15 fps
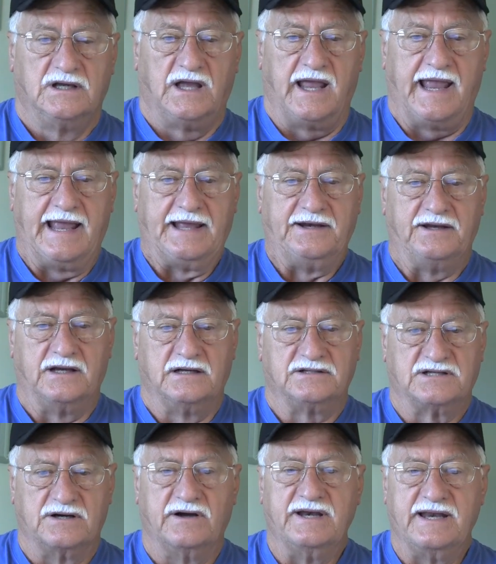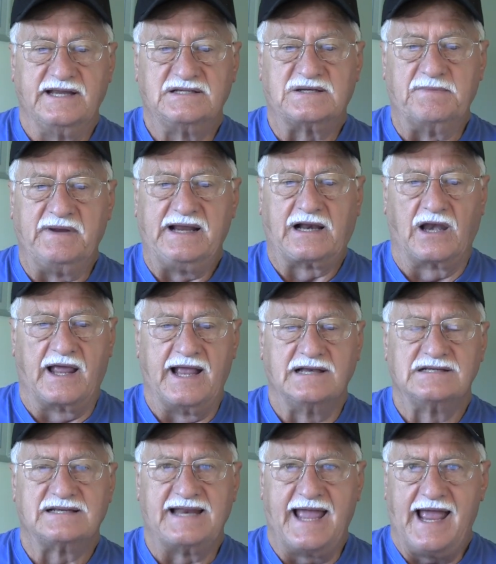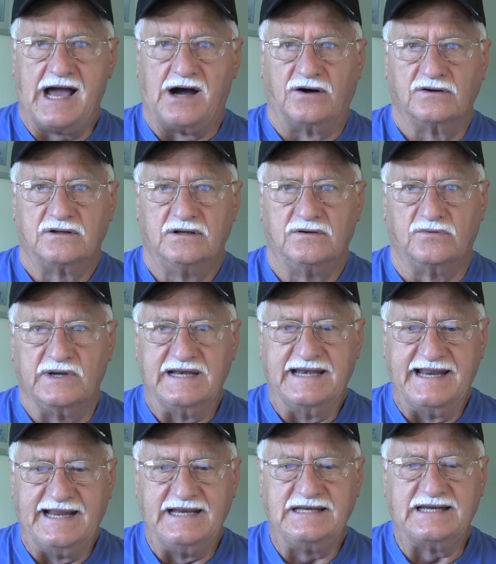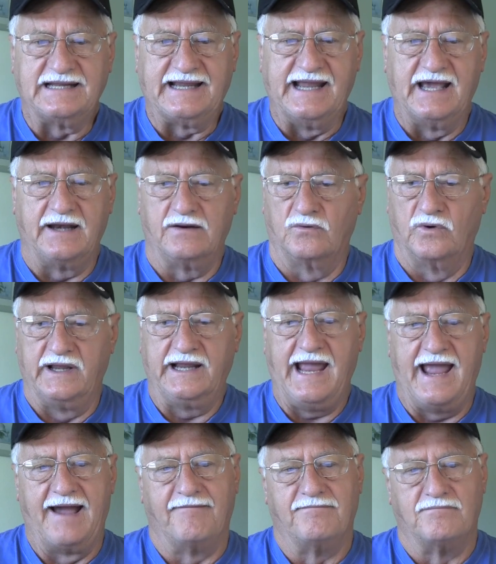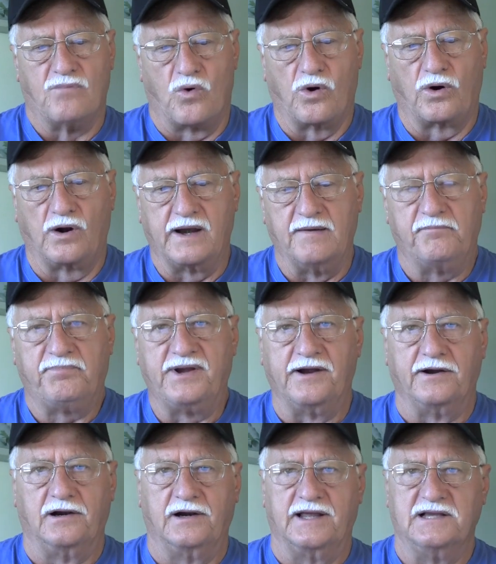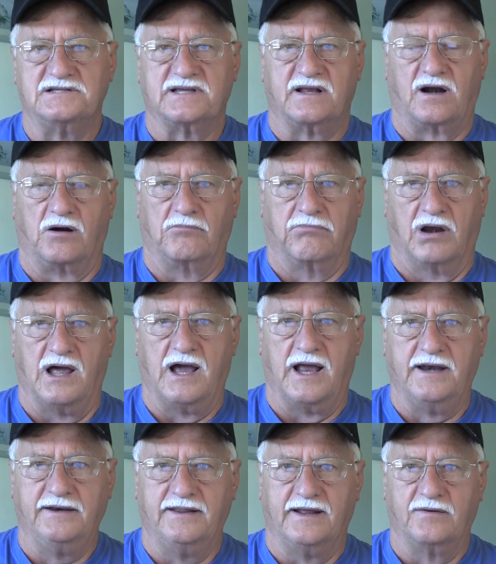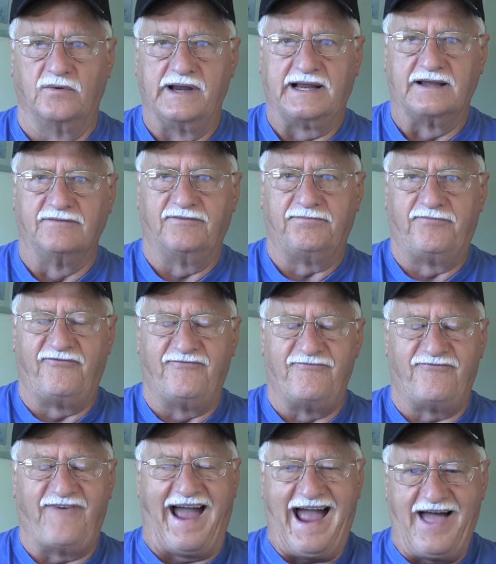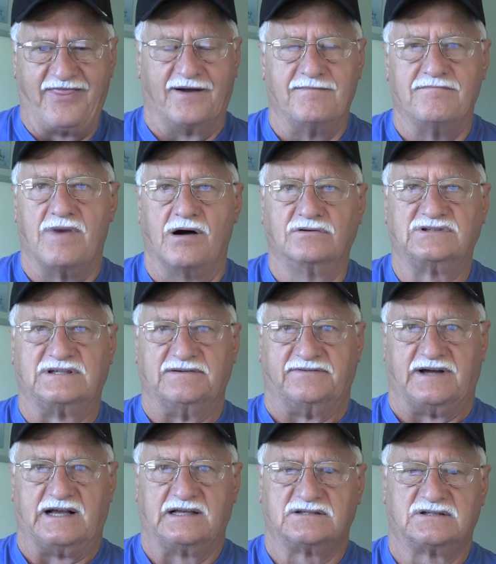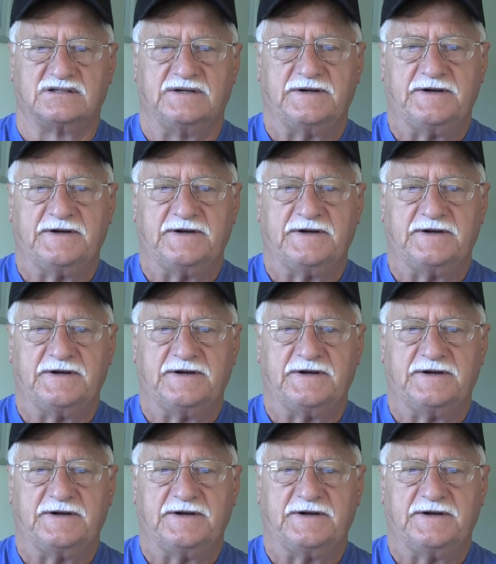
and uh, so it needs to be cleansed out. We need to get, we have more impurities in our blood than we can fathom, most of us.